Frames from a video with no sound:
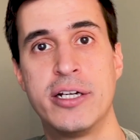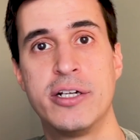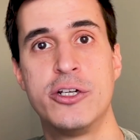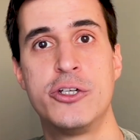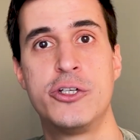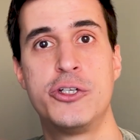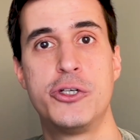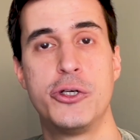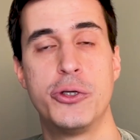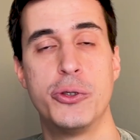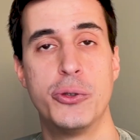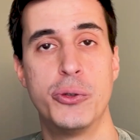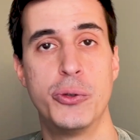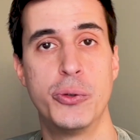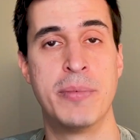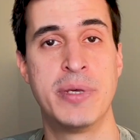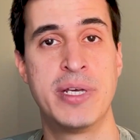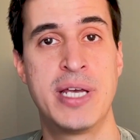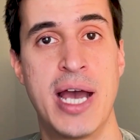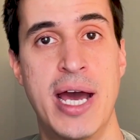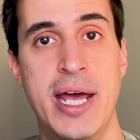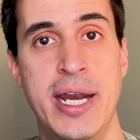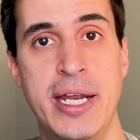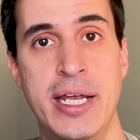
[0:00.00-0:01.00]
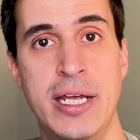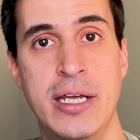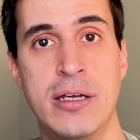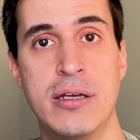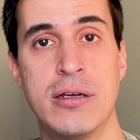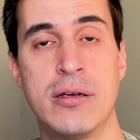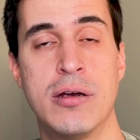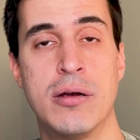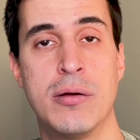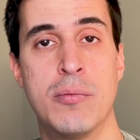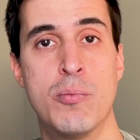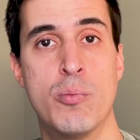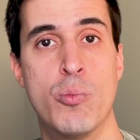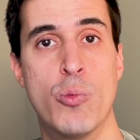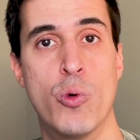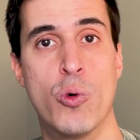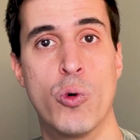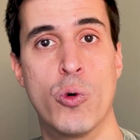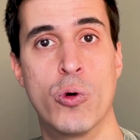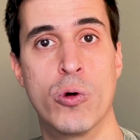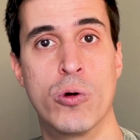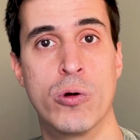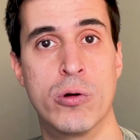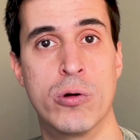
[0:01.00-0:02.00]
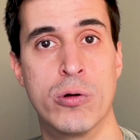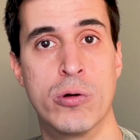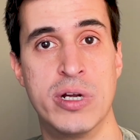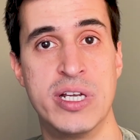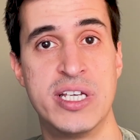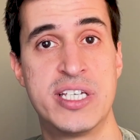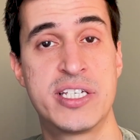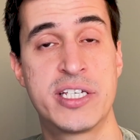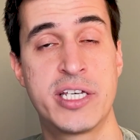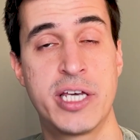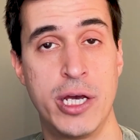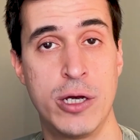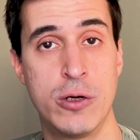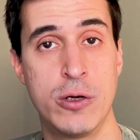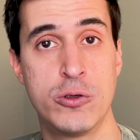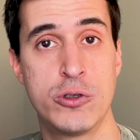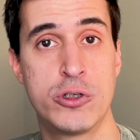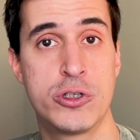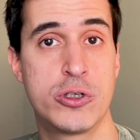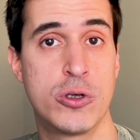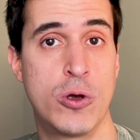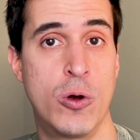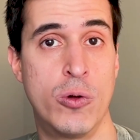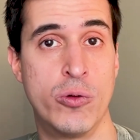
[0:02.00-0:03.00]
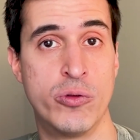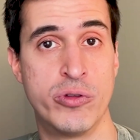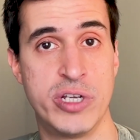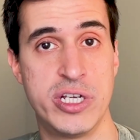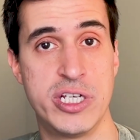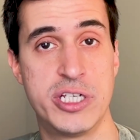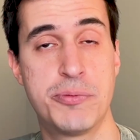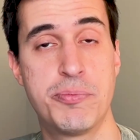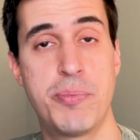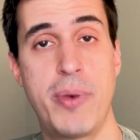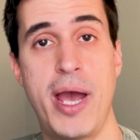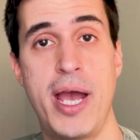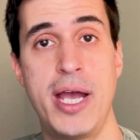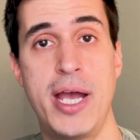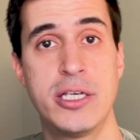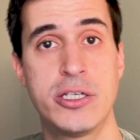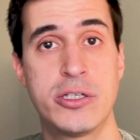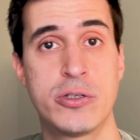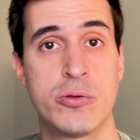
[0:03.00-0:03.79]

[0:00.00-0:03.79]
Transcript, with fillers: to getting more skills on this space,